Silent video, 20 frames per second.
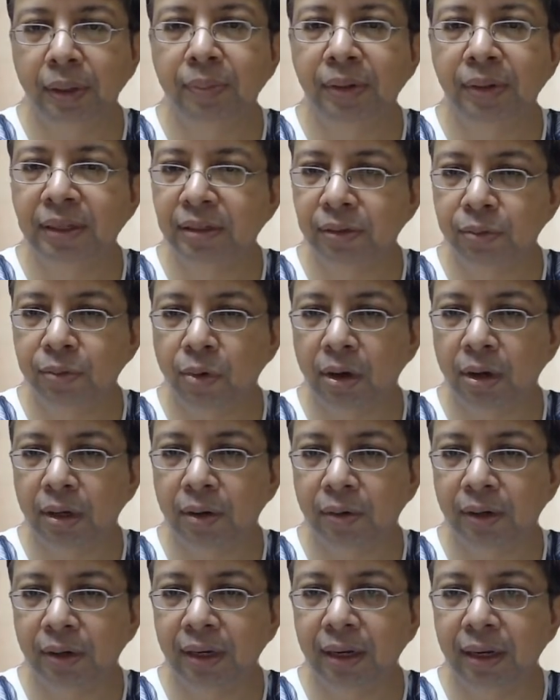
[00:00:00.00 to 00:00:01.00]
People just walk
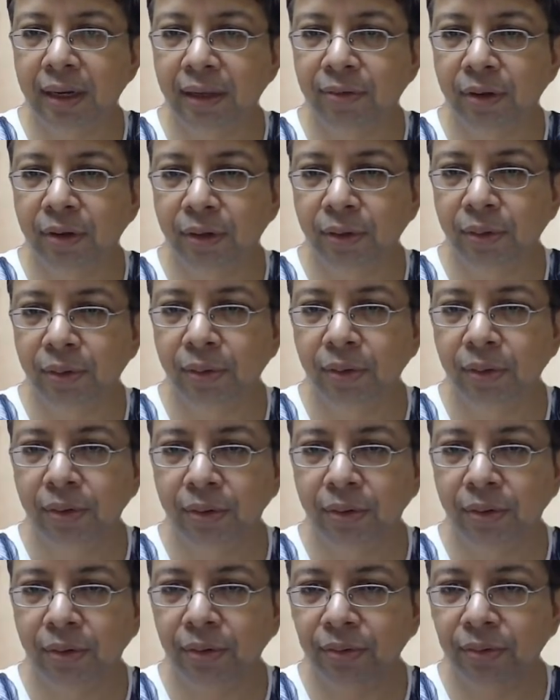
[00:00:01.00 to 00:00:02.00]
out and leave on you.
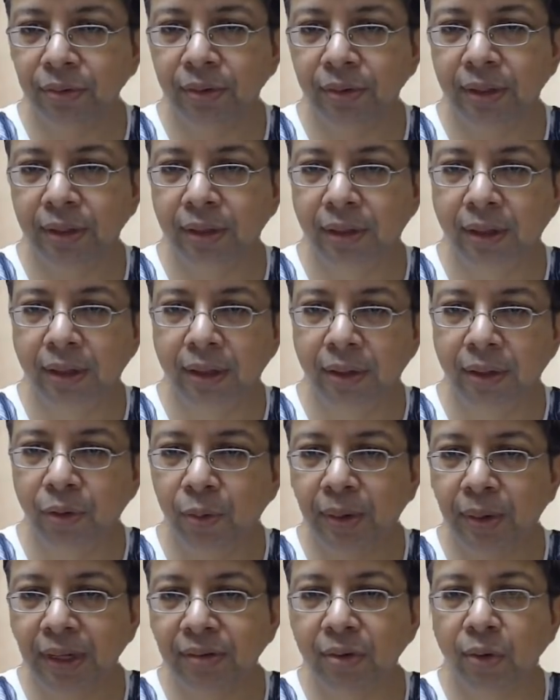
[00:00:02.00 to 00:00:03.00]
So
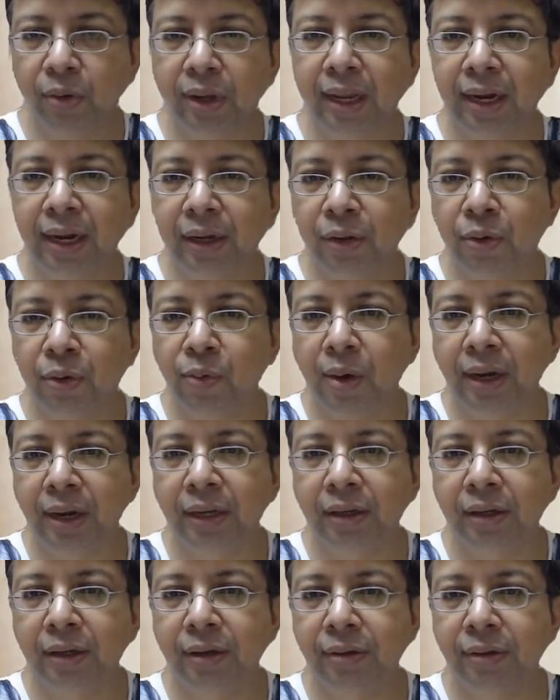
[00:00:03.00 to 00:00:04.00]
nobody's looking at your
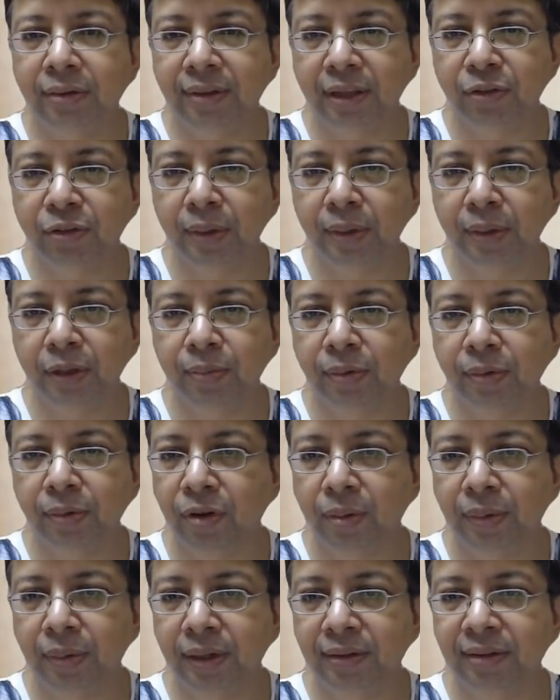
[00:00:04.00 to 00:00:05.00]
1 year, 6 month
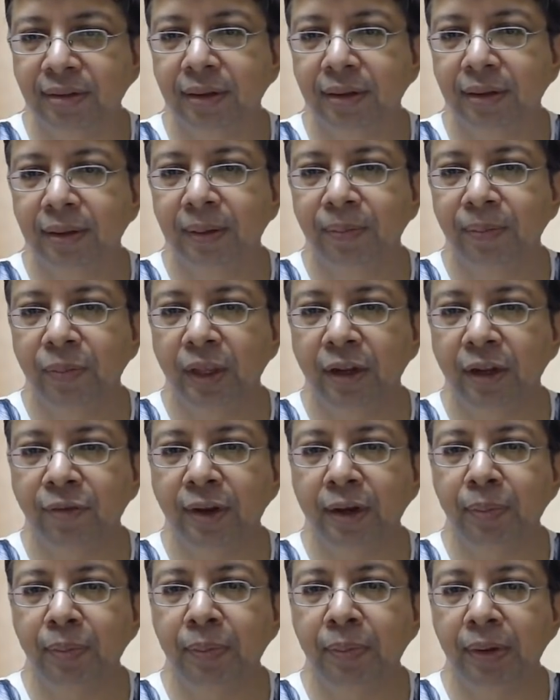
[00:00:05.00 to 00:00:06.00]
performance. In
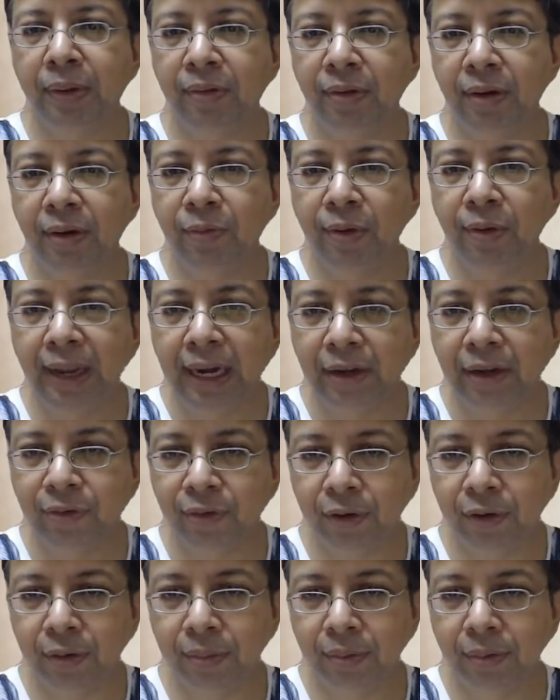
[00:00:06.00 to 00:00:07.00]
fact, people will wait
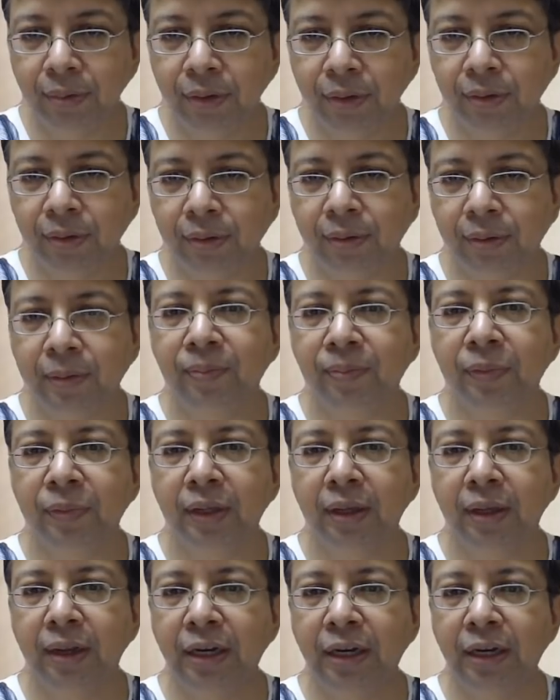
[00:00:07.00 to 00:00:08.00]
for,
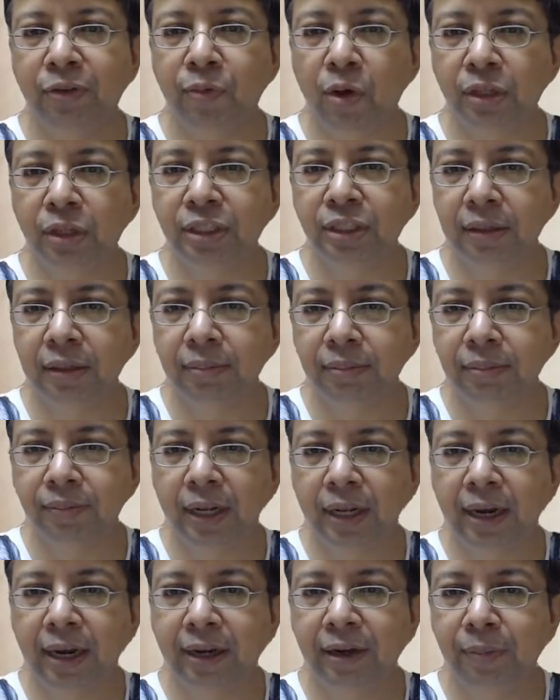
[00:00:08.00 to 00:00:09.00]
let's watch
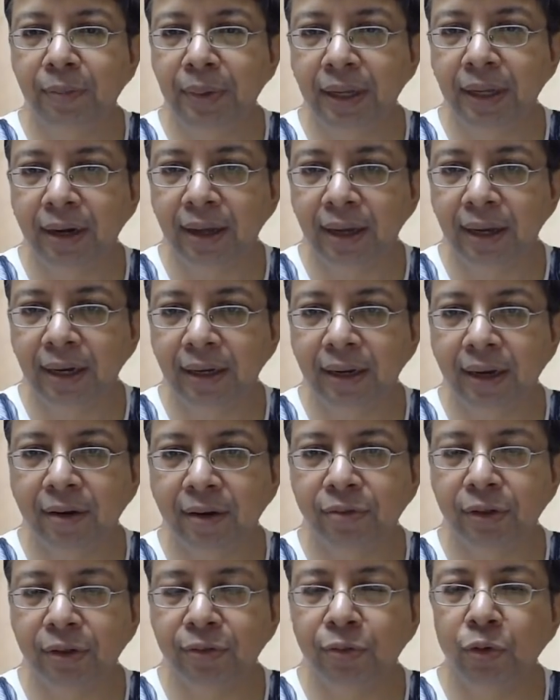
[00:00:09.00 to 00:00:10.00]
him, let it be right. And
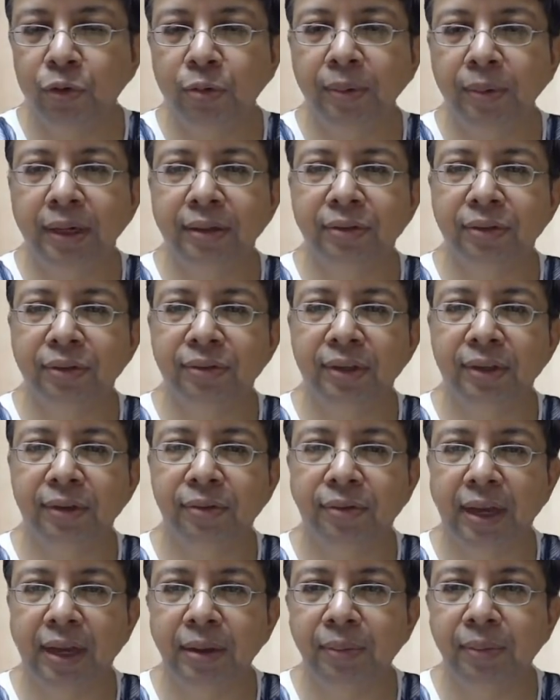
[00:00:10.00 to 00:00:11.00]
after 4 months or
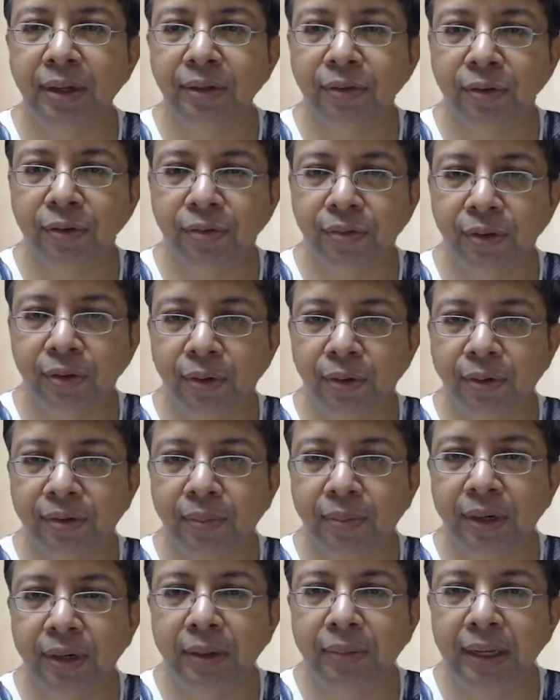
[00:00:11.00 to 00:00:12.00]
5 months of,
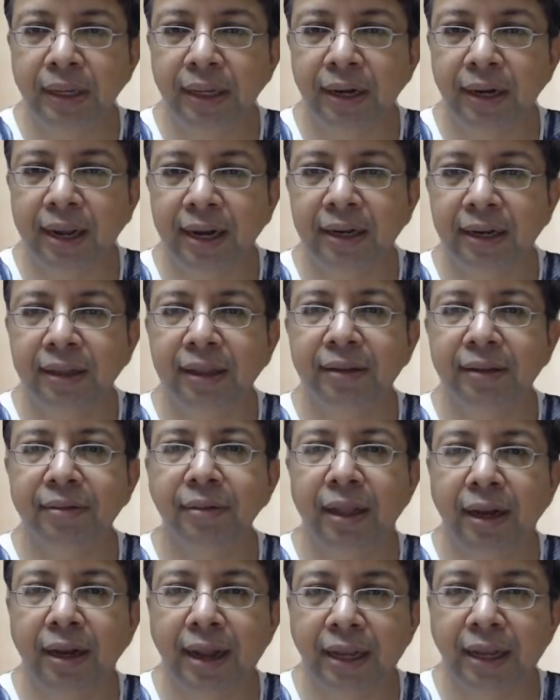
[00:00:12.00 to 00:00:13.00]
somebody being right,
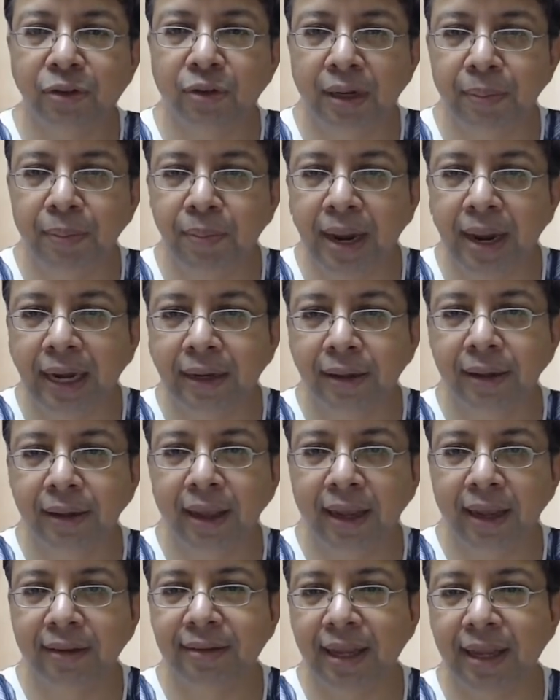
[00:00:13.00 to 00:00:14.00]
they'll actually bet
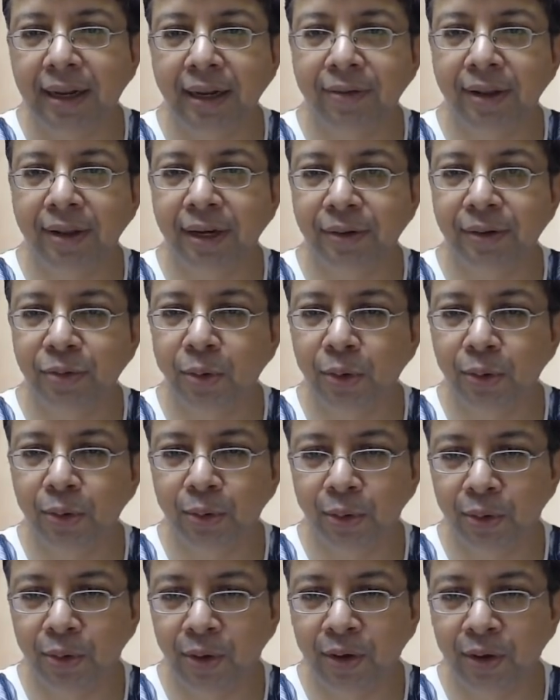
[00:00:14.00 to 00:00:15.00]
exactly when it's going
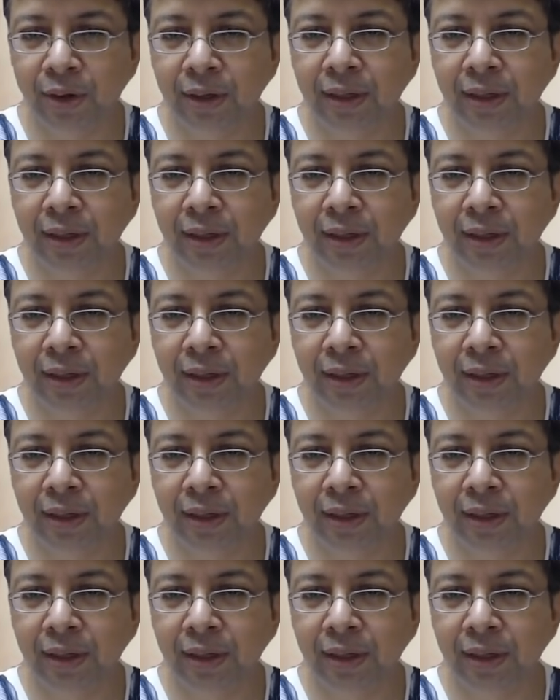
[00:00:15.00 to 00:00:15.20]
to go wrong.